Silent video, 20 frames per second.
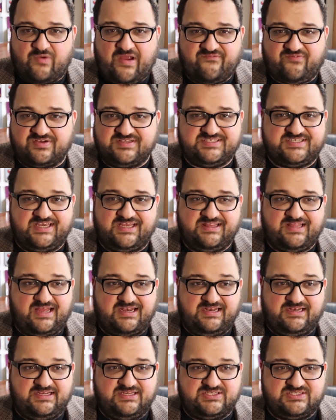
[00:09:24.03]
referencing
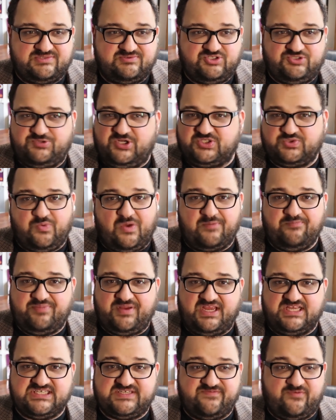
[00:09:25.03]
that it is just
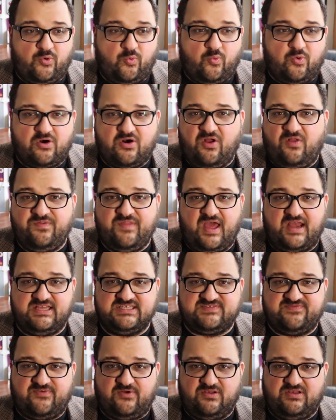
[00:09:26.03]
one piece of a world
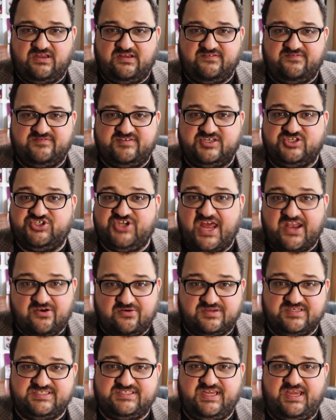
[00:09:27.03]
that is full of
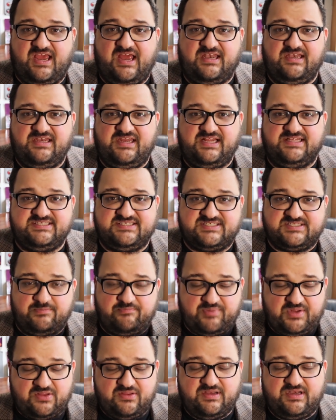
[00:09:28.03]
degeneracy and needs
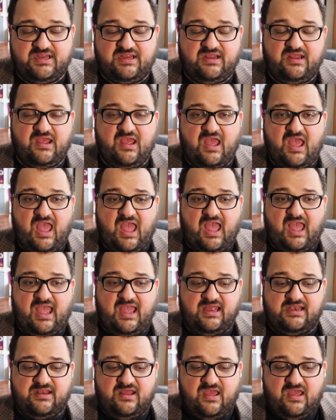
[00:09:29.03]
stability
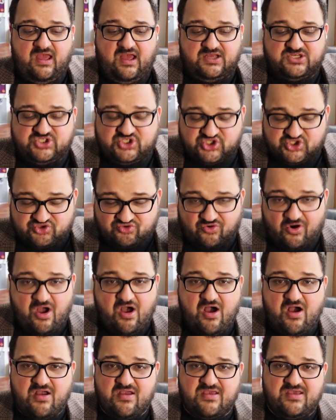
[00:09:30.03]
and
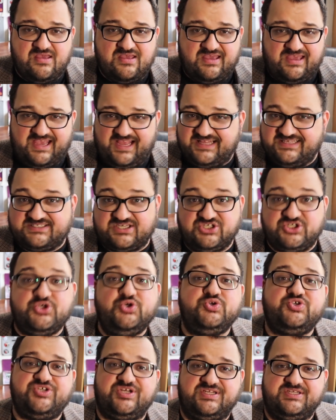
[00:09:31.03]
strong
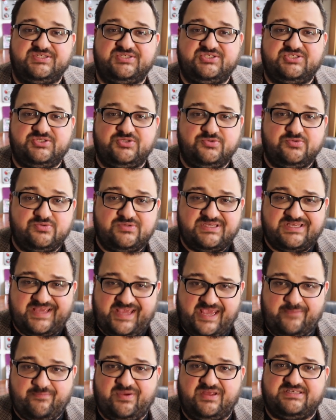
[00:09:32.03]
institutions to
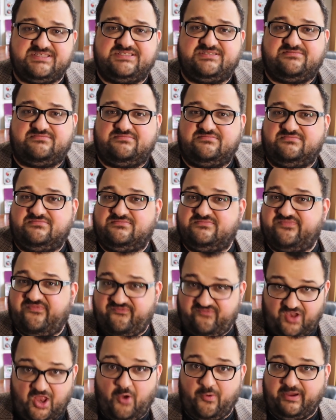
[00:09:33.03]
keep it
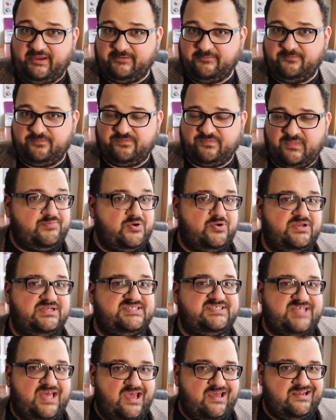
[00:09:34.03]
flowing. The
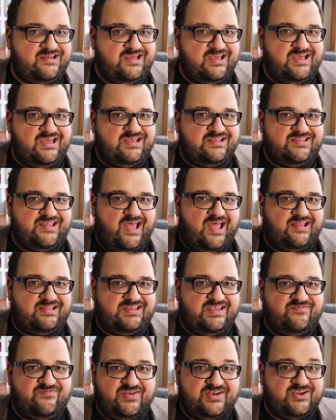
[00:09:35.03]
Buddha said
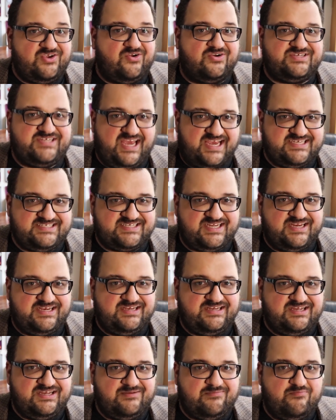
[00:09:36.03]
that the vinegar
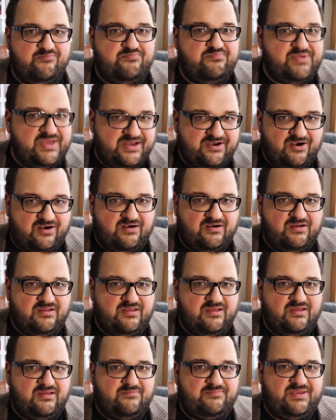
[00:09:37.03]
tasted
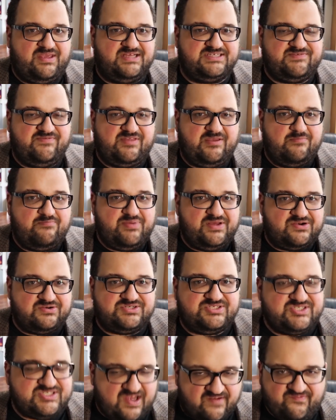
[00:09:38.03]
bitter because of the
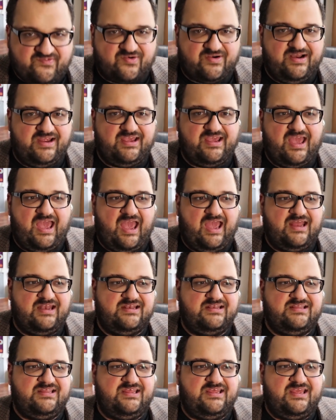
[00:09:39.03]
bitter suffering
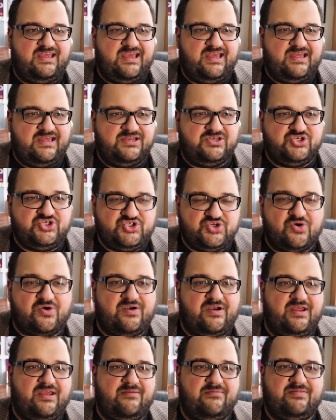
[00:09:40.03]
and the
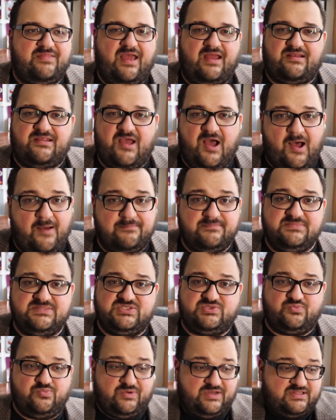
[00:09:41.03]
enduring that
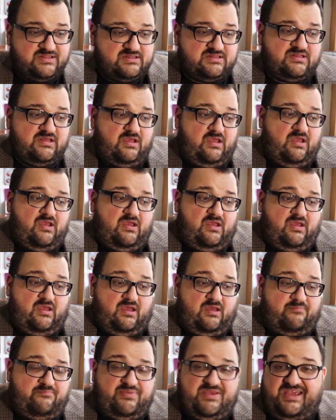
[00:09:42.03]
comes with
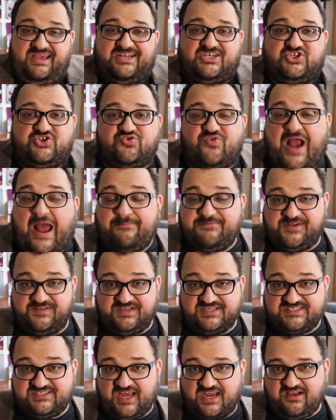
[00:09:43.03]
being trapped
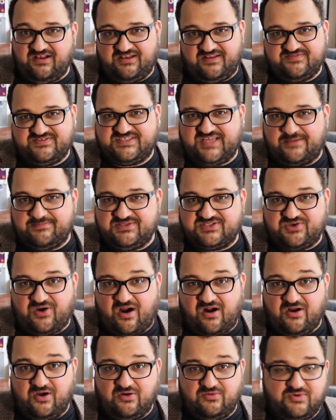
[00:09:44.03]
in the cycle of
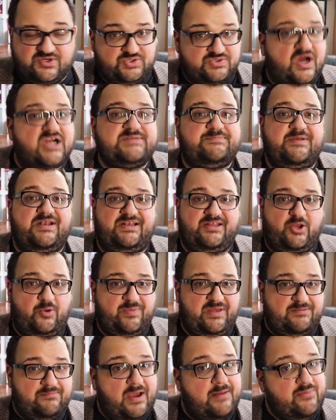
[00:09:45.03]
samsara, which you talked about a
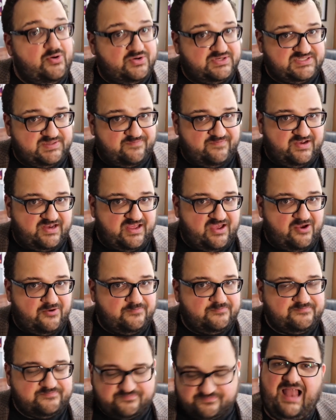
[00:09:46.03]
little bit in my Buddhism
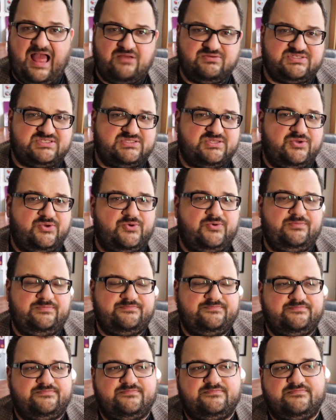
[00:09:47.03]
video. And Lao
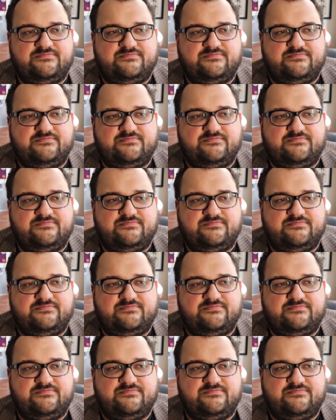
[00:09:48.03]
Tzu